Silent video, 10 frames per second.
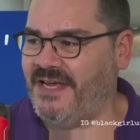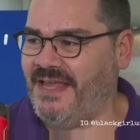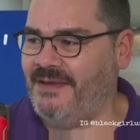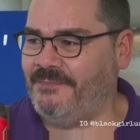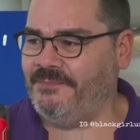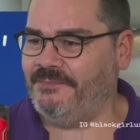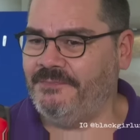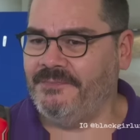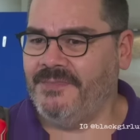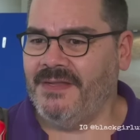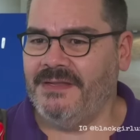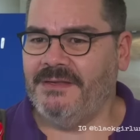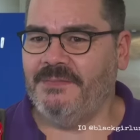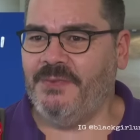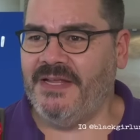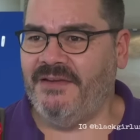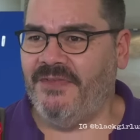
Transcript: I can't believe